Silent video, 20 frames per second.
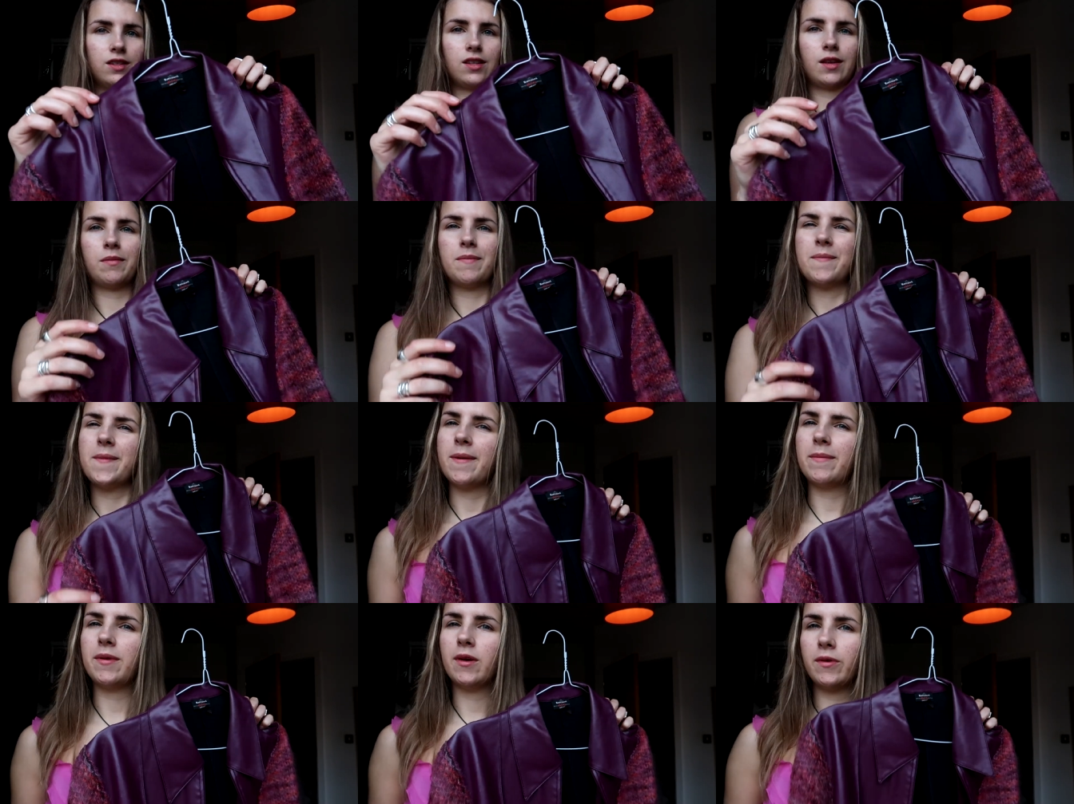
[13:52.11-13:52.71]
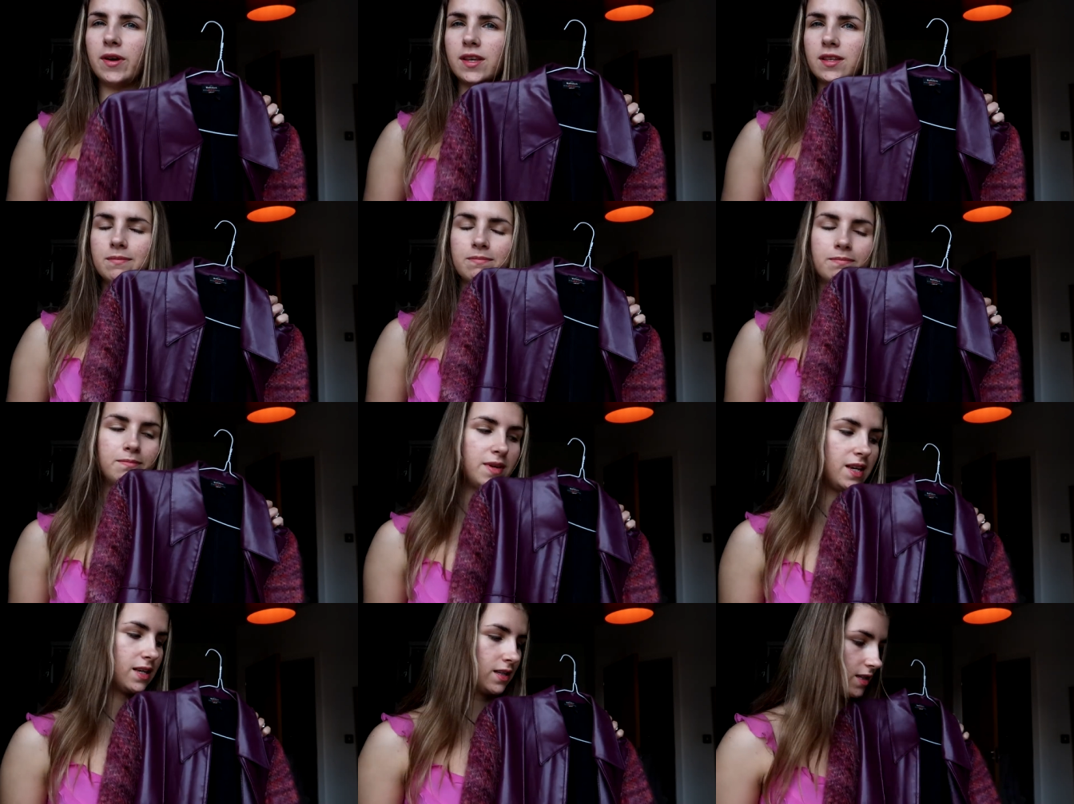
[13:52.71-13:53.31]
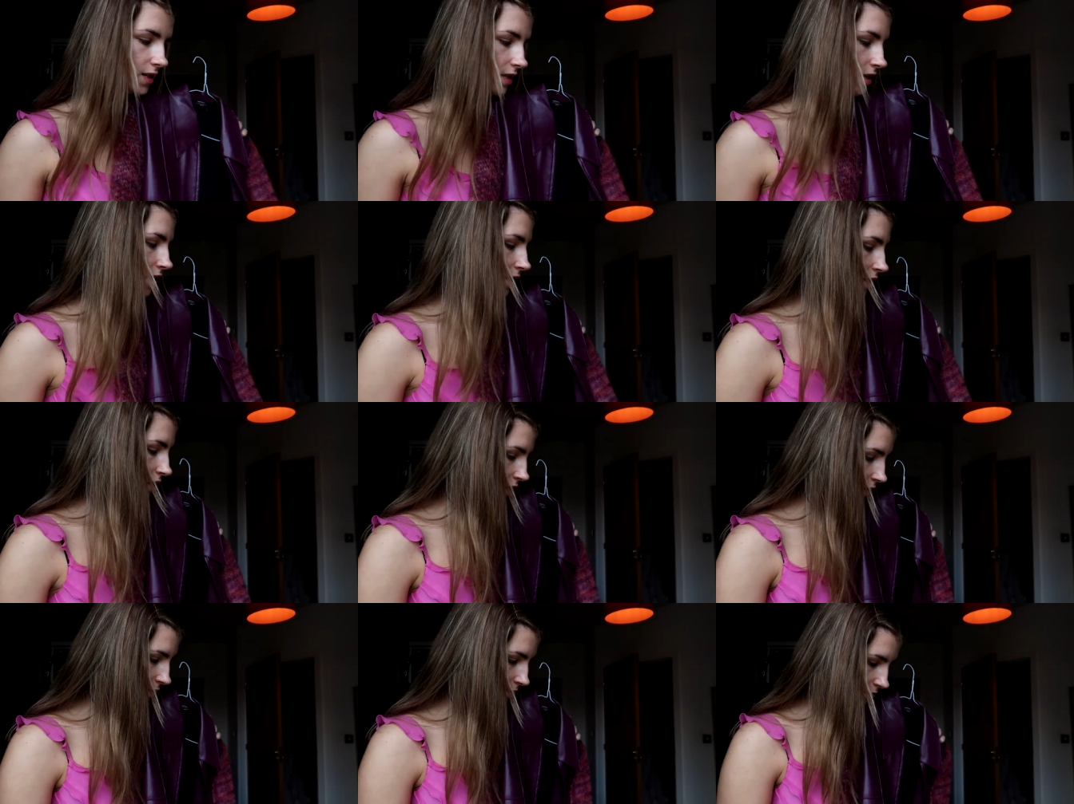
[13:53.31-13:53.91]
So I've maybe missed
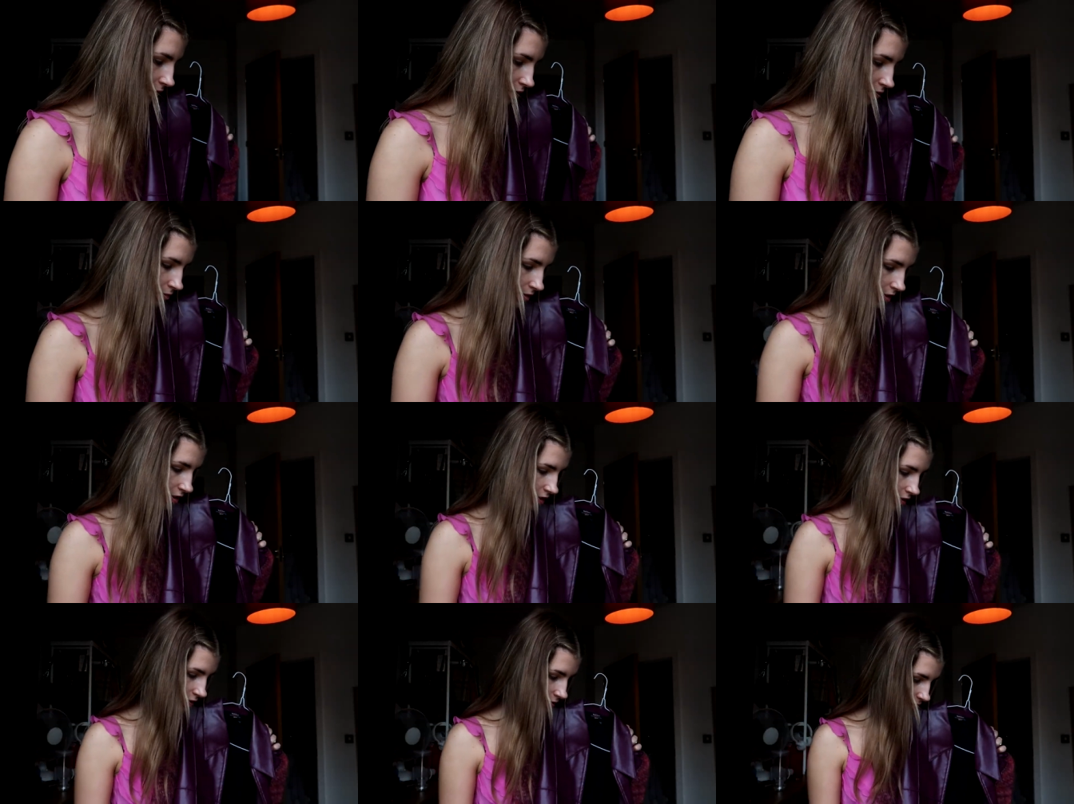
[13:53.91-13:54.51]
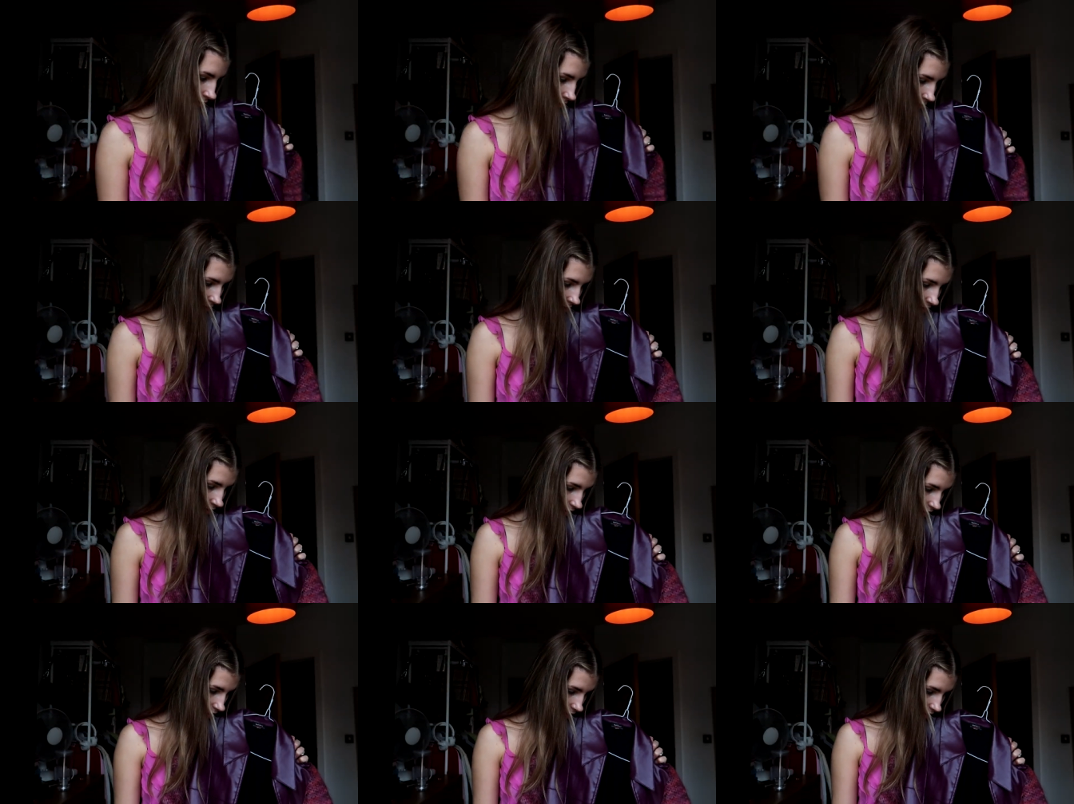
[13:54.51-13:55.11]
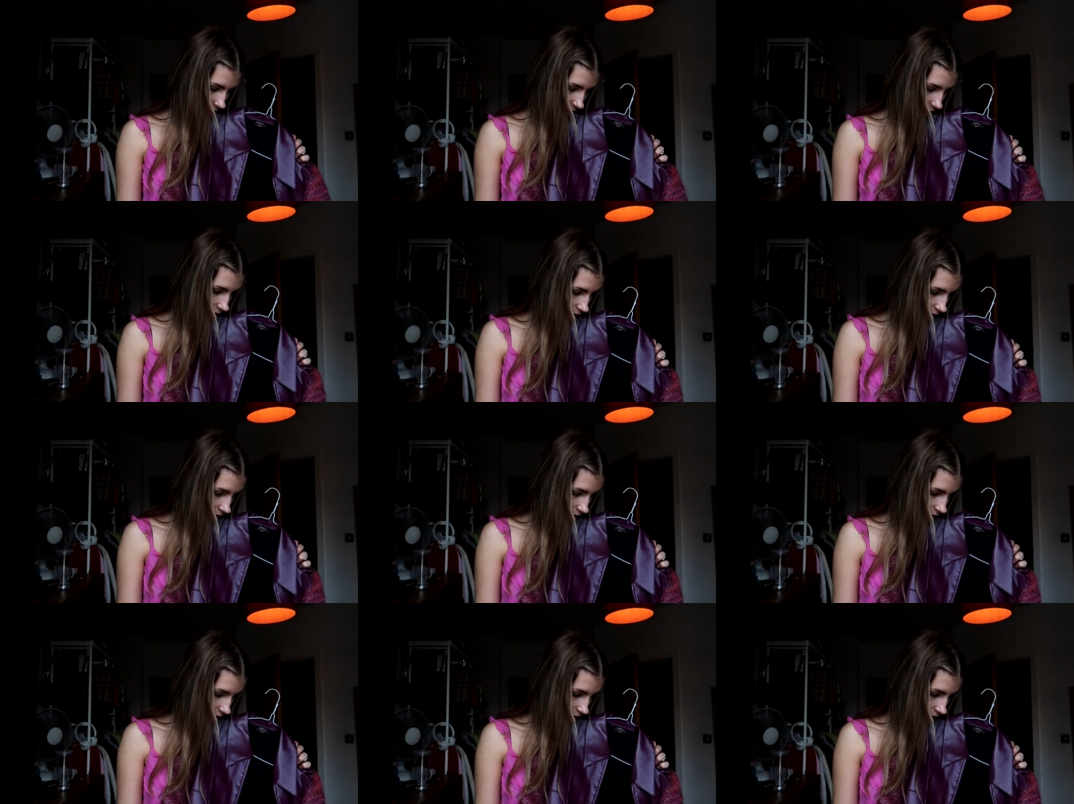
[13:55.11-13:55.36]
my window for wearing it.